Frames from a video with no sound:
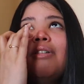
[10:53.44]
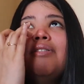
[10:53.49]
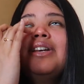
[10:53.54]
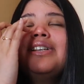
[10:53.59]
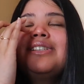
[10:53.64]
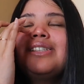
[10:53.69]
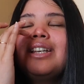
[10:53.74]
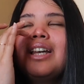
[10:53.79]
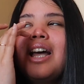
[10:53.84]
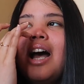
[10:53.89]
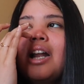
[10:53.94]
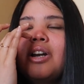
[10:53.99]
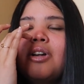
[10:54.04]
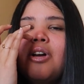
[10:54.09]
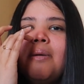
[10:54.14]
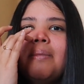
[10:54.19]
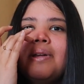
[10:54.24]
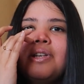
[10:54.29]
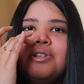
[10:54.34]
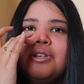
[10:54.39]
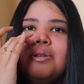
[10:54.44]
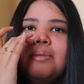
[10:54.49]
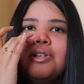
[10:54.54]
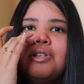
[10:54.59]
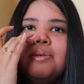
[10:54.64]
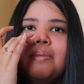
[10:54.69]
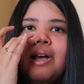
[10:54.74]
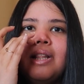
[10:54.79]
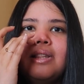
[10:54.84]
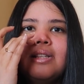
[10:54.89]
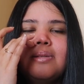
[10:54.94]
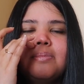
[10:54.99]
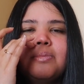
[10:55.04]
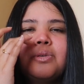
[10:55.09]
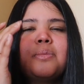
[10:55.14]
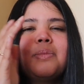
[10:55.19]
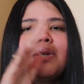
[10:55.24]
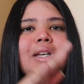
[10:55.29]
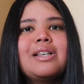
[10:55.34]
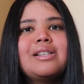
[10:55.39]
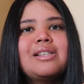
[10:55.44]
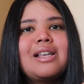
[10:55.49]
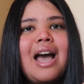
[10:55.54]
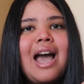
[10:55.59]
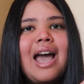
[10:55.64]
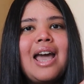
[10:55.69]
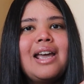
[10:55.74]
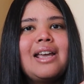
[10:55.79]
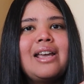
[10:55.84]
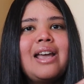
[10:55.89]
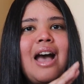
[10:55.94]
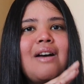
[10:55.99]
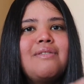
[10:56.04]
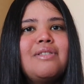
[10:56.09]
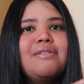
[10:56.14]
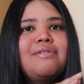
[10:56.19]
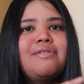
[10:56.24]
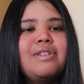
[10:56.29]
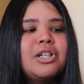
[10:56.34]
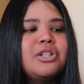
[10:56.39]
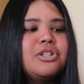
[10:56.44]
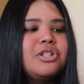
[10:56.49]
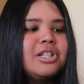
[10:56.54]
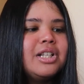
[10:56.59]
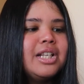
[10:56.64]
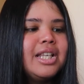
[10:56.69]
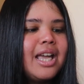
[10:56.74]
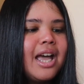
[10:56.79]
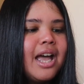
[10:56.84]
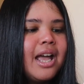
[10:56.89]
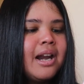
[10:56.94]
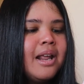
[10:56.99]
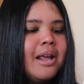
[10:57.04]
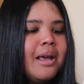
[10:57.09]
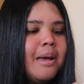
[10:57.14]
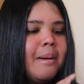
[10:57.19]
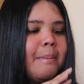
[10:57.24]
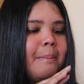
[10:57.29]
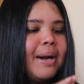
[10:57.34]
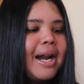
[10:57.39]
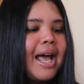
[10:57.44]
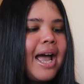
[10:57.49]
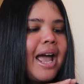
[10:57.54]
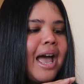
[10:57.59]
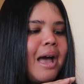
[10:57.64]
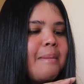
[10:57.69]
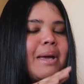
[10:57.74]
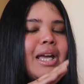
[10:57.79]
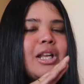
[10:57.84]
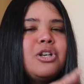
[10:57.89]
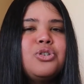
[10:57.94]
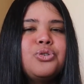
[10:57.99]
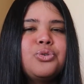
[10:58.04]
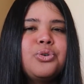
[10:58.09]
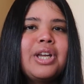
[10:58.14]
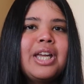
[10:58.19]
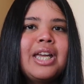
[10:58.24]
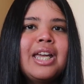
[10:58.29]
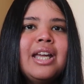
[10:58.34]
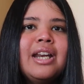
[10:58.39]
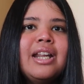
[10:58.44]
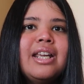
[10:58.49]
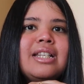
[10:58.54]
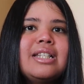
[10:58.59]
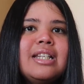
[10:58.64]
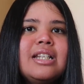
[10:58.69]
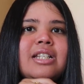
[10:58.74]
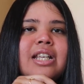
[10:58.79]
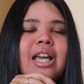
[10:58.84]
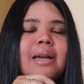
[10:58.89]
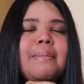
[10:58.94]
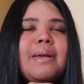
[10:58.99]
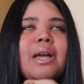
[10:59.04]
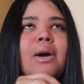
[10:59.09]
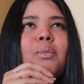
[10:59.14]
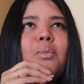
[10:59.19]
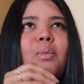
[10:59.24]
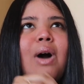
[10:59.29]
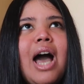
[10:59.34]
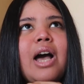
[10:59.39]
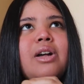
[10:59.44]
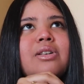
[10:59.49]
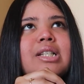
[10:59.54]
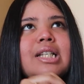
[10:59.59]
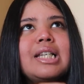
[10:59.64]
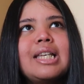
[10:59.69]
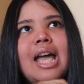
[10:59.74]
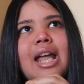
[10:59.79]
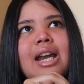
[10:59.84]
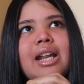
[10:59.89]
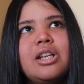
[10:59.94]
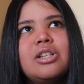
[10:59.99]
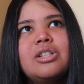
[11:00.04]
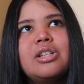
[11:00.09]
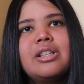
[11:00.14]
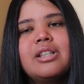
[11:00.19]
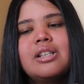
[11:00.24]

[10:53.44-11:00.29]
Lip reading: obviously can't comment too much about this book because I haven't finished it yet, but I am enjoying it. It did take me a while to get into